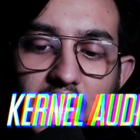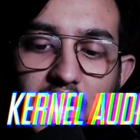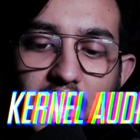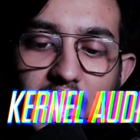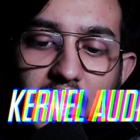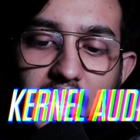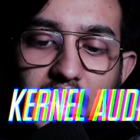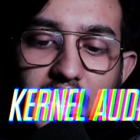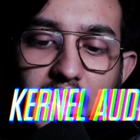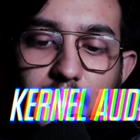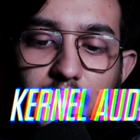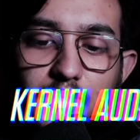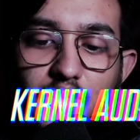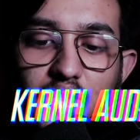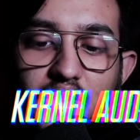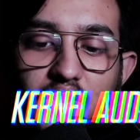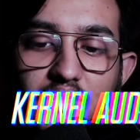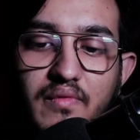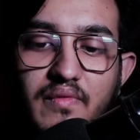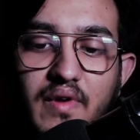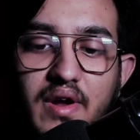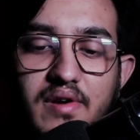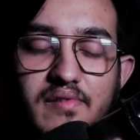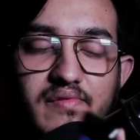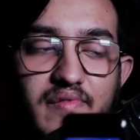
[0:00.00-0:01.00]
and I'm
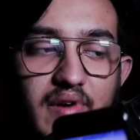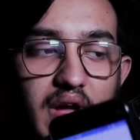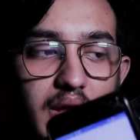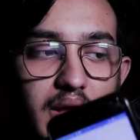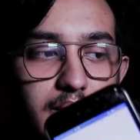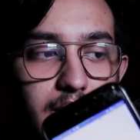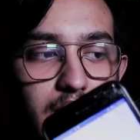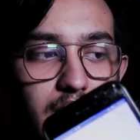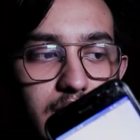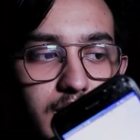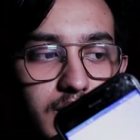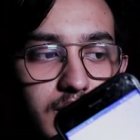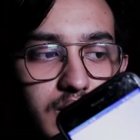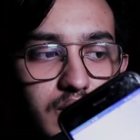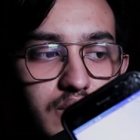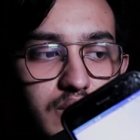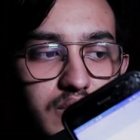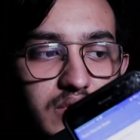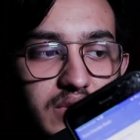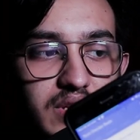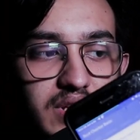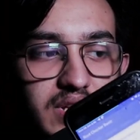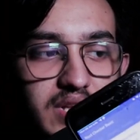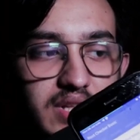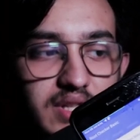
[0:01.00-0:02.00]
gonna verify my
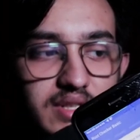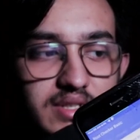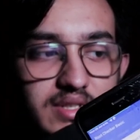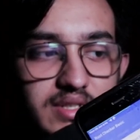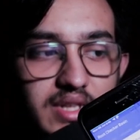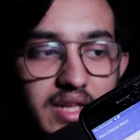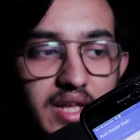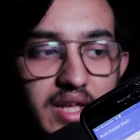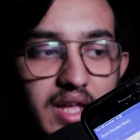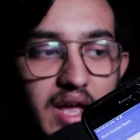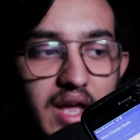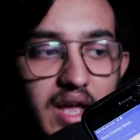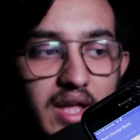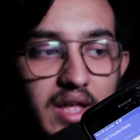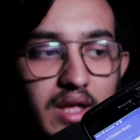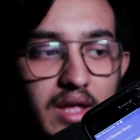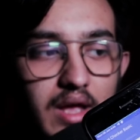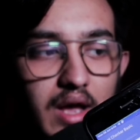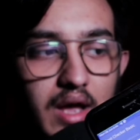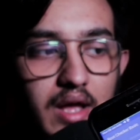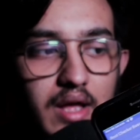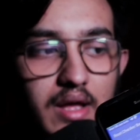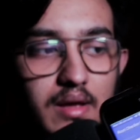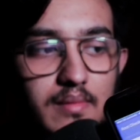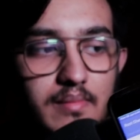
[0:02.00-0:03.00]
root. You see, I
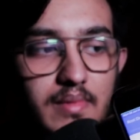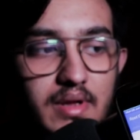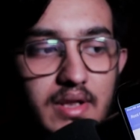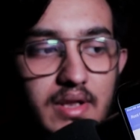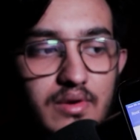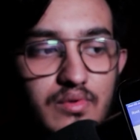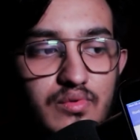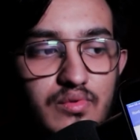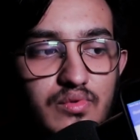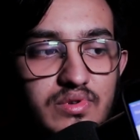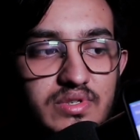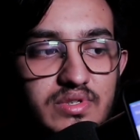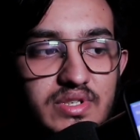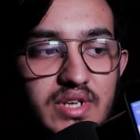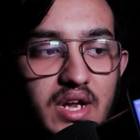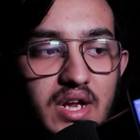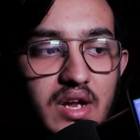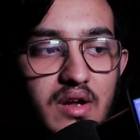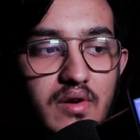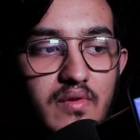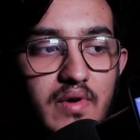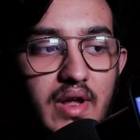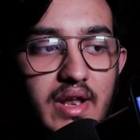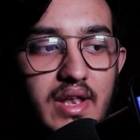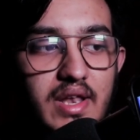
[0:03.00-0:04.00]
am in root
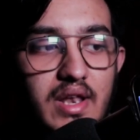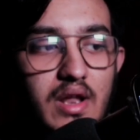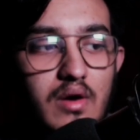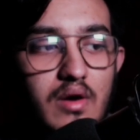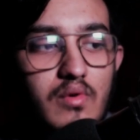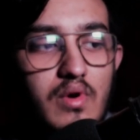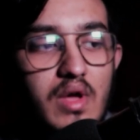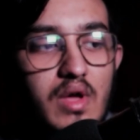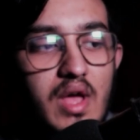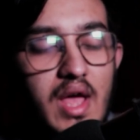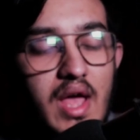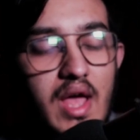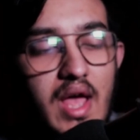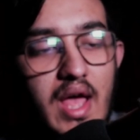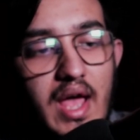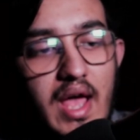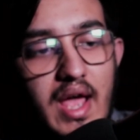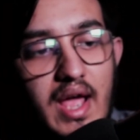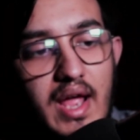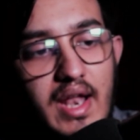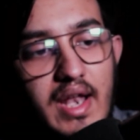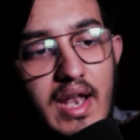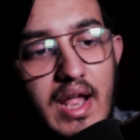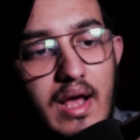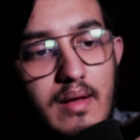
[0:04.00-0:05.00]
checker right now,
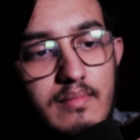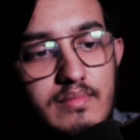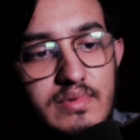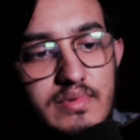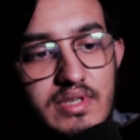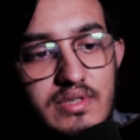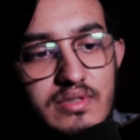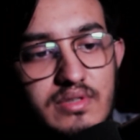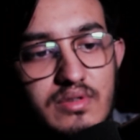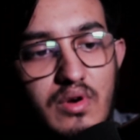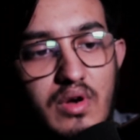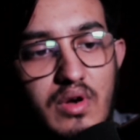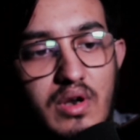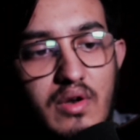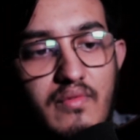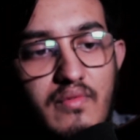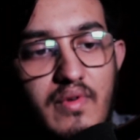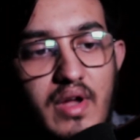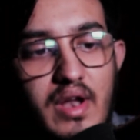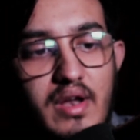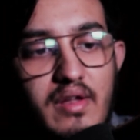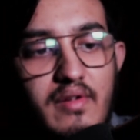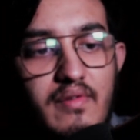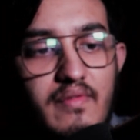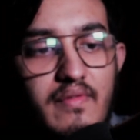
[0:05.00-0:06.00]
and I'm just gonna
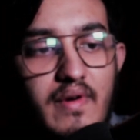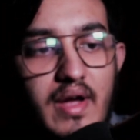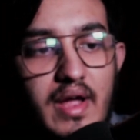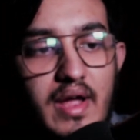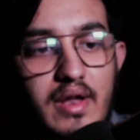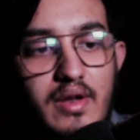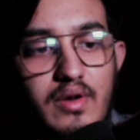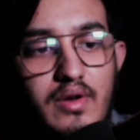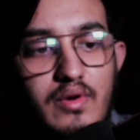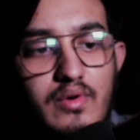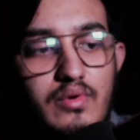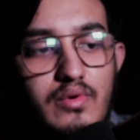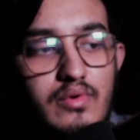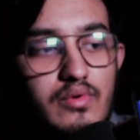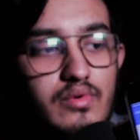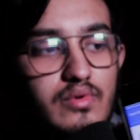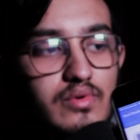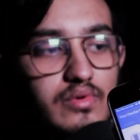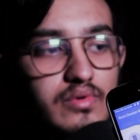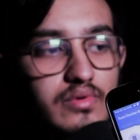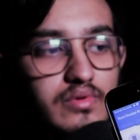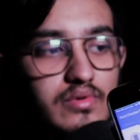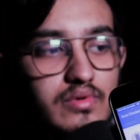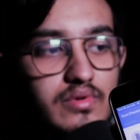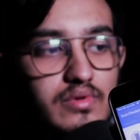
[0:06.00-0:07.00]
verify
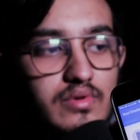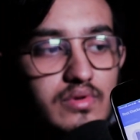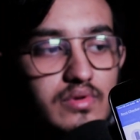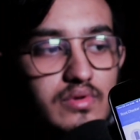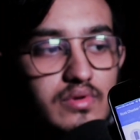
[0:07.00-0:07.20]
root.